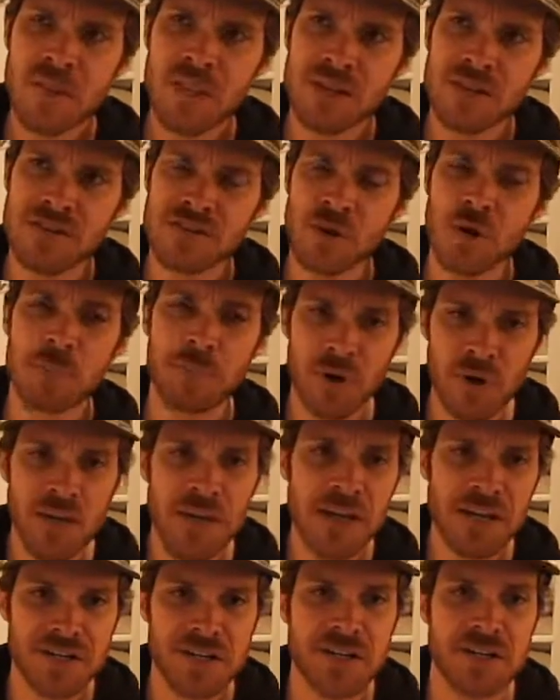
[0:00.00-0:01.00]
So a
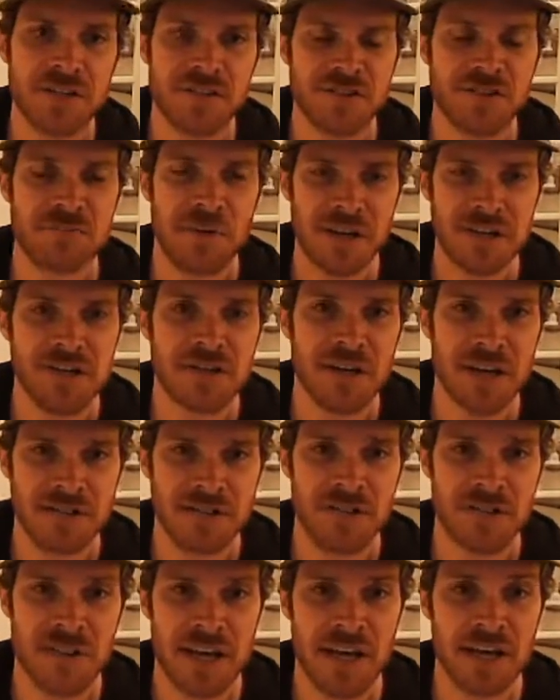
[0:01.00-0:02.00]
booking agent can specialize
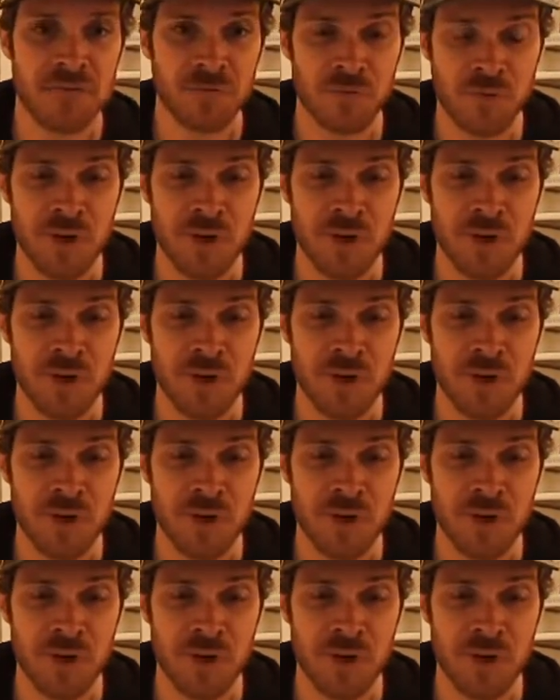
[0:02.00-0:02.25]
on that and